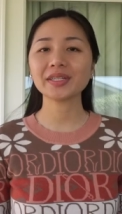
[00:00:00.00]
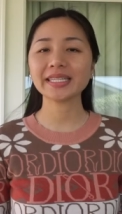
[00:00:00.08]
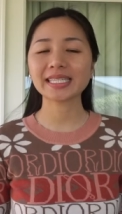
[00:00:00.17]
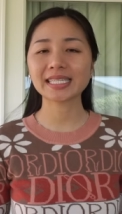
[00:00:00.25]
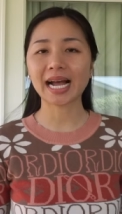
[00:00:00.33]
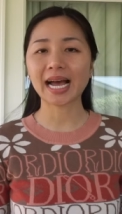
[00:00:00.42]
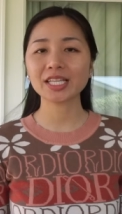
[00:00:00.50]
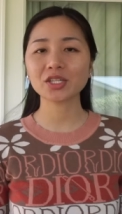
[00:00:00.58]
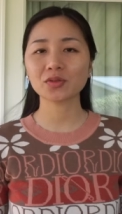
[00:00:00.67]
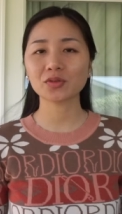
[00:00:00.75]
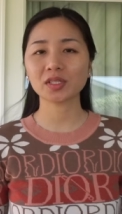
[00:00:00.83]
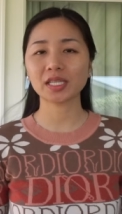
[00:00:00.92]
decide
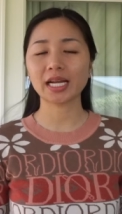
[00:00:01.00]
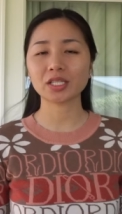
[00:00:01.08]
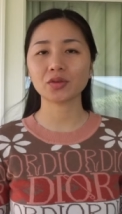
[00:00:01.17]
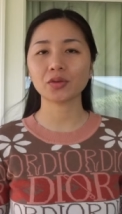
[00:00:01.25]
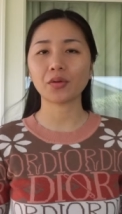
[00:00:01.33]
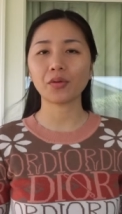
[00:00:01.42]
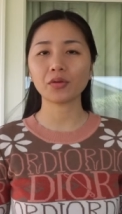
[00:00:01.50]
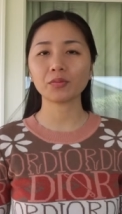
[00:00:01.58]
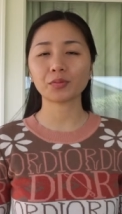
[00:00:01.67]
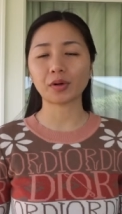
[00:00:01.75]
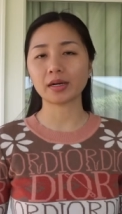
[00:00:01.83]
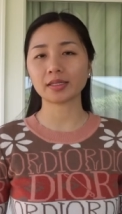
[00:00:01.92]
to start your
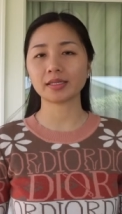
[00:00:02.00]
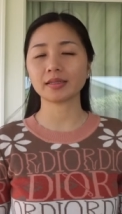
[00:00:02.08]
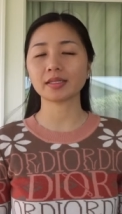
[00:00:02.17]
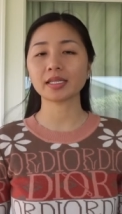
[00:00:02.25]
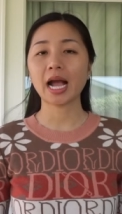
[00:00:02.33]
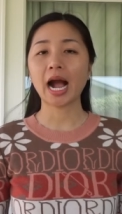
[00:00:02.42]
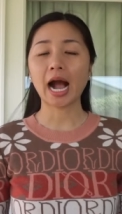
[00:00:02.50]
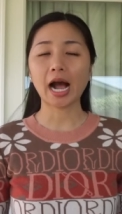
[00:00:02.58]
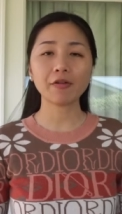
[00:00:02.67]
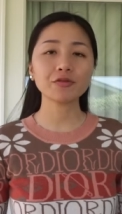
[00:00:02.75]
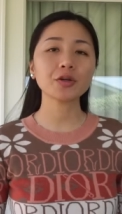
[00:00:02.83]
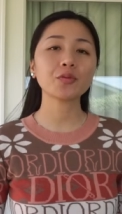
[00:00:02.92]
own practice
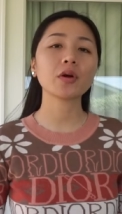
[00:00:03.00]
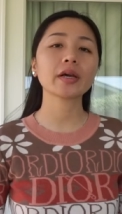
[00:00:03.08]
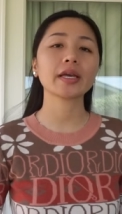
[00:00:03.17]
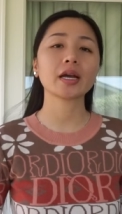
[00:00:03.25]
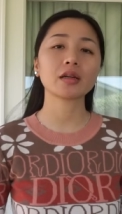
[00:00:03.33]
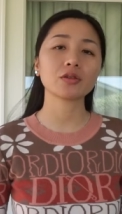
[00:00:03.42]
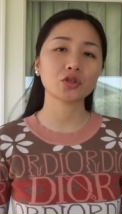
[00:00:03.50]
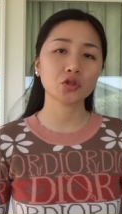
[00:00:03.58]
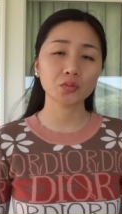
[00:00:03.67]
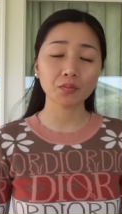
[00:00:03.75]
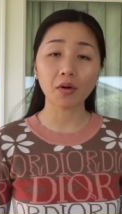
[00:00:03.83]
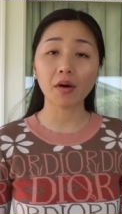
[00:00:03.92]
after working at a
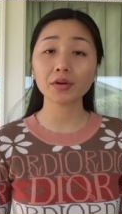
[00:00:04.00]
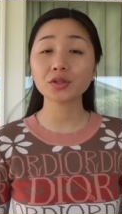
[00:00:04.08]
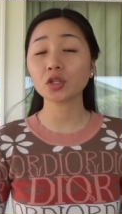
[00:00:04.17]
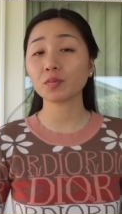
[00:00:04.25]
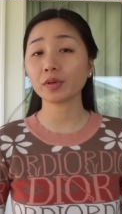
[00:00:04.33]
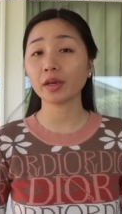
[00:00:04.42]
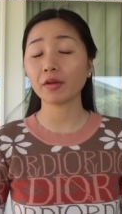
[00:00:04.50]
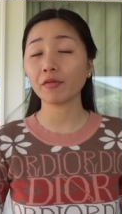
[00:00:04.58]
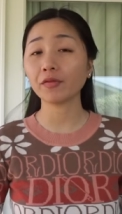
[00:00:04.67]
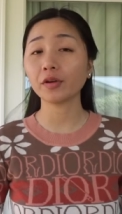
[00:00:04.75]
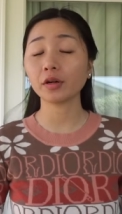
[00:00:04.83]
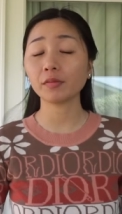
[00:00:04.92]
small CPA
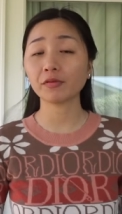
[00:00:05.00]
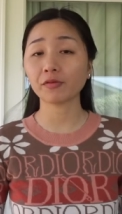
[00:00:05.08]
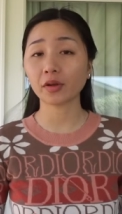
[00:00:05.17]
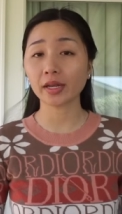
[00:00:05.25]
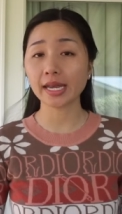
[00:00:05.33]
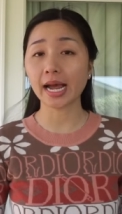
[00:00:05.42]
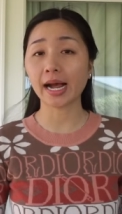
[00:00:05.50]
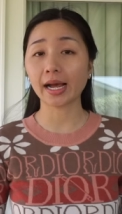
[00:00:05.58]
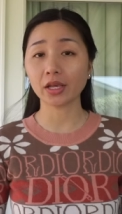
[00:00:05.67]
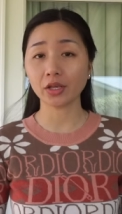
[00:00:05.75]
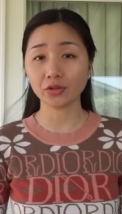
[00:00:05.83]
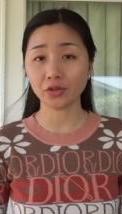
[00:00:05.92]
firm for
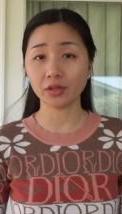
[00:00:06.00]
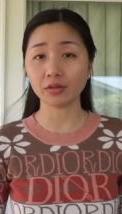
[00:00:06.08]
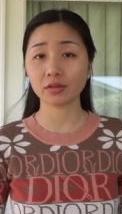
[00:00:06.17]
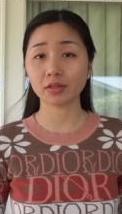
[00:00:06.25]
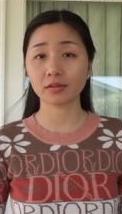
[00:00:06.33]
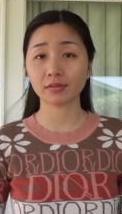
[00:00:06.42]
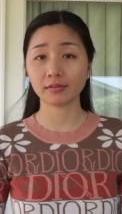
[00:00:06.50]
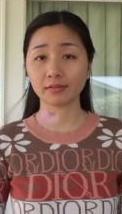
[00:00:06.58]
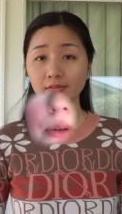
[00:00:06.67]
9 years?